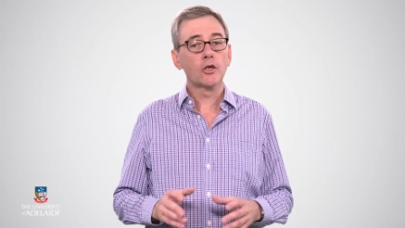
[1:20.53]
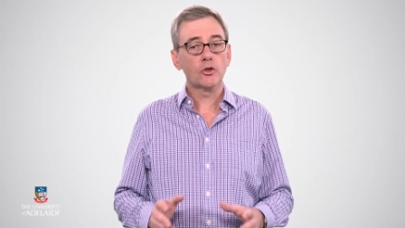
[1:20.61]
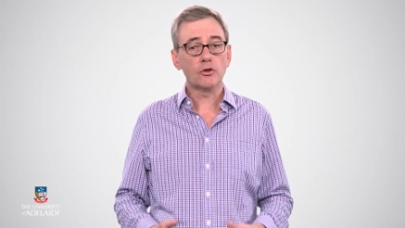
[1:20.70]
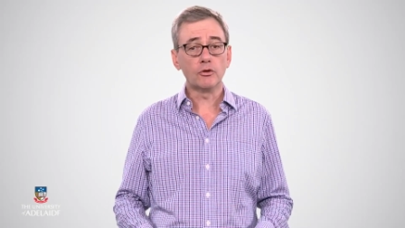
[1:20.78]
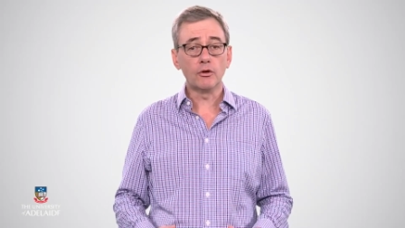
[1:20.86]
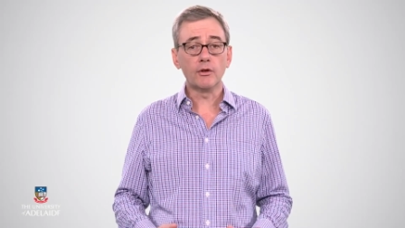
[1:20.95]

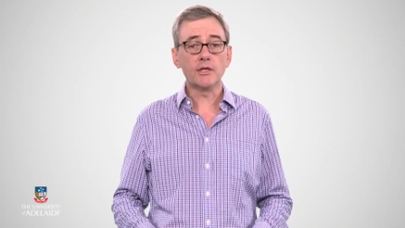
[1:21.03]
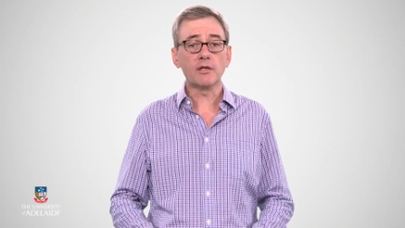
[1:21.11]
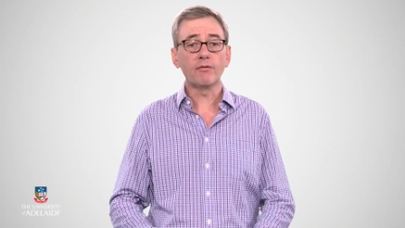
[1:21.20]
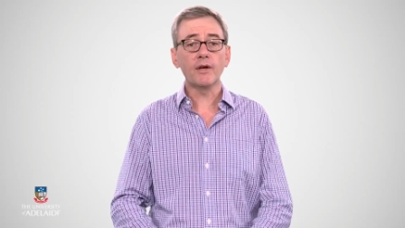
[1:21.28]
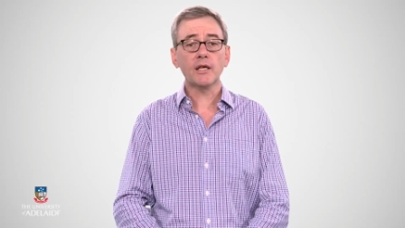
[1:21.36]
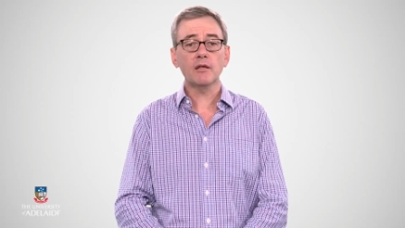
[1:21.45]
To do this
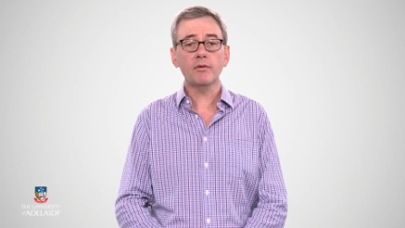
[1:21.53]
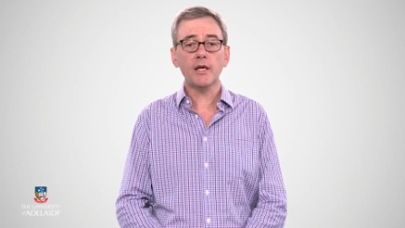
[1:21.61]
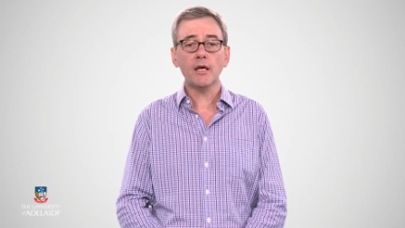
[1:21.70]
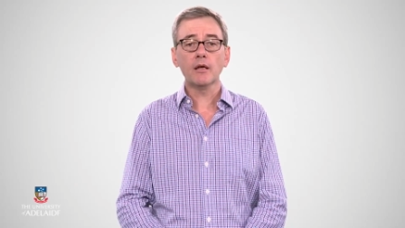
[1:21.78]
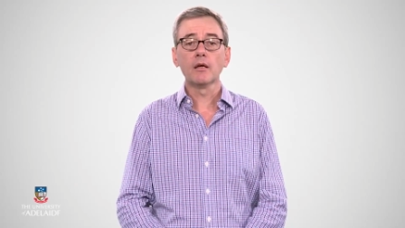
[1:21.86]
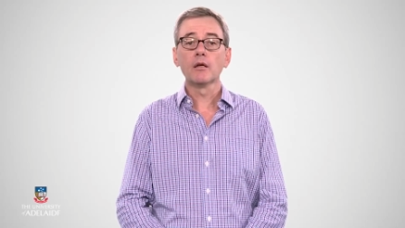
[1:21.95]

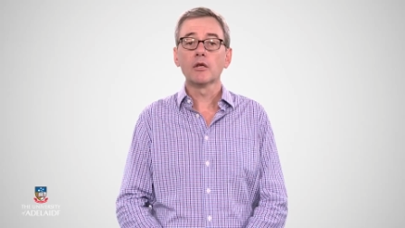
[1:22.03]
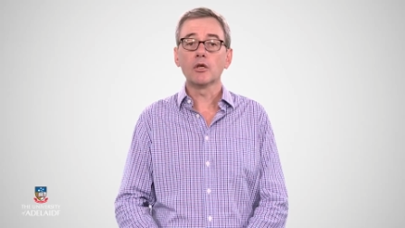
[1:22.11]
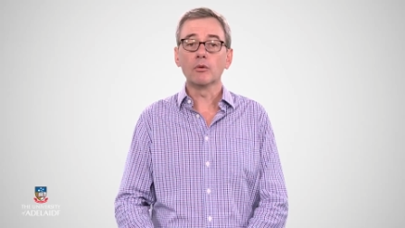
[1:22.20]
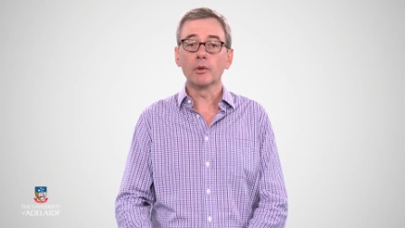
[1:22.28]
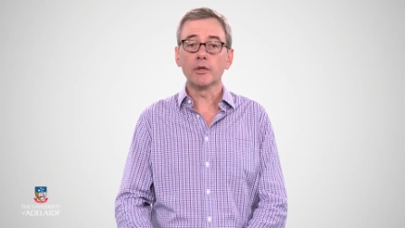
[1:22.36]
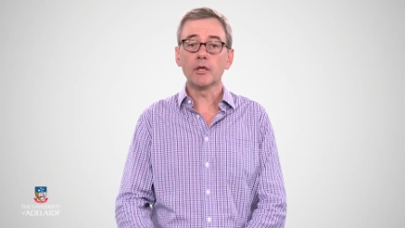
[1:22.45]
effectively,
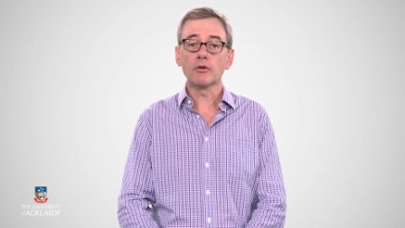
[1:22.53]
you will need